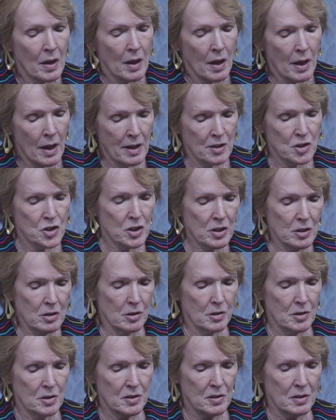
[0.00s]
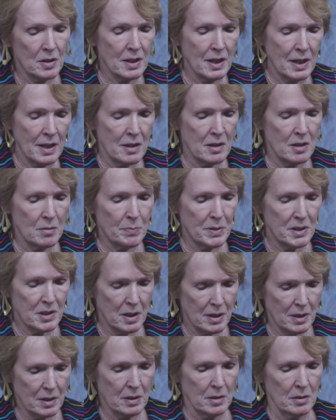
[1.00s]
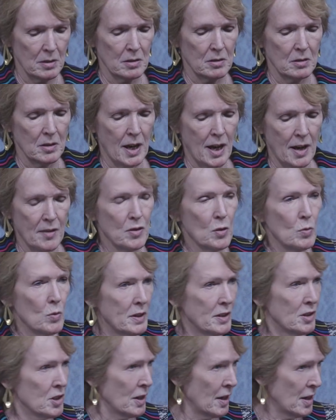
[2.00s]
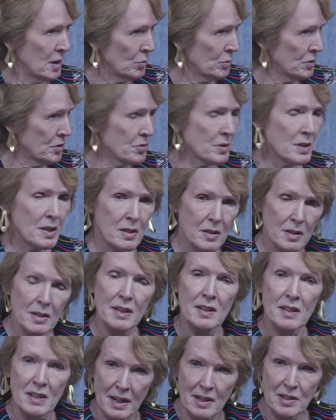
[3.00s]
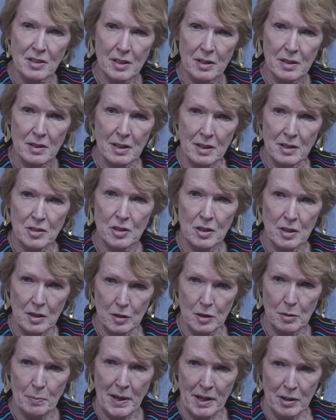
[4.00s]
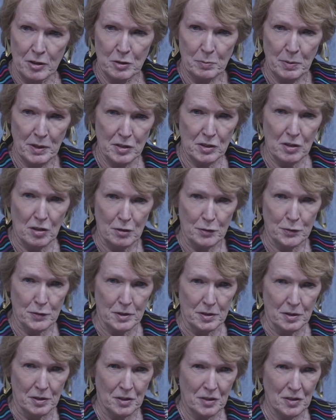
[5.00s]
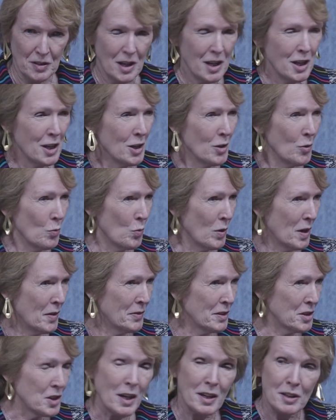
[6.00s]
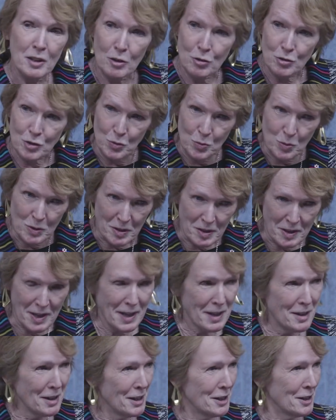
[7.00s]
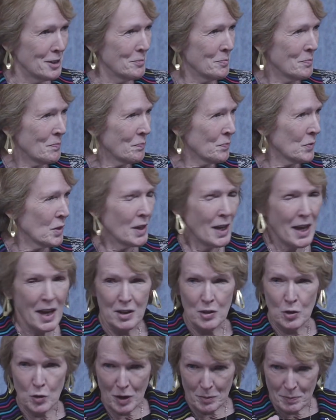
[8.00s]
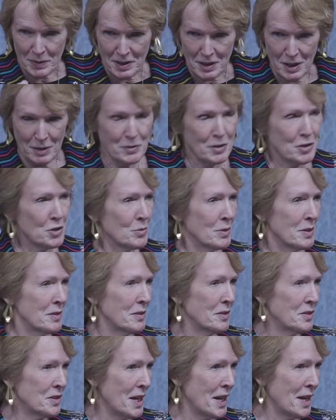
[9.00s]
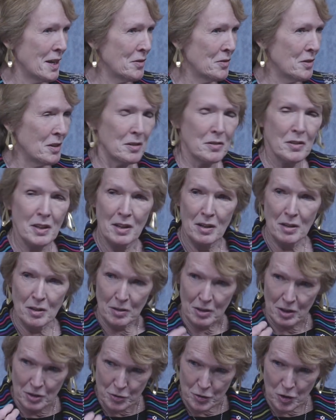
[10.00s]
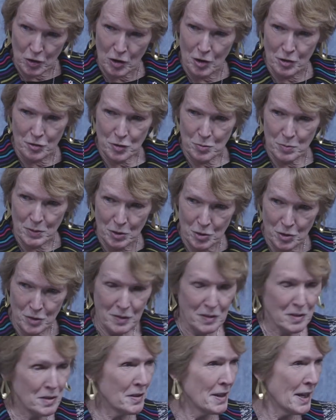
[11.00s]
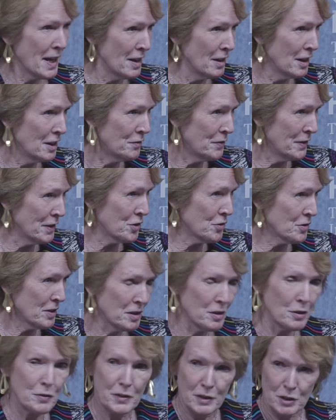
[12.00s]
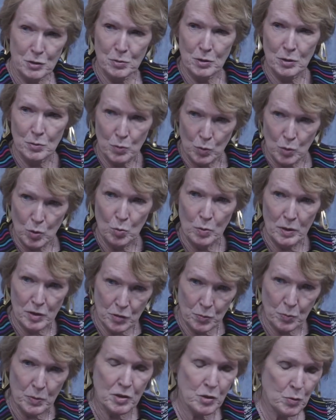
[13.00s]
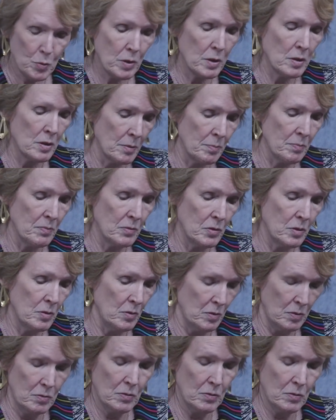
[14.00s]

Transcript: And she looks again in particular at the way China was treated in 1919 at the Paris Peace Conference, when the Chinese, who were an ally and who had been given to understand that their contributions to the Allied victory in the First World War, which, which were um,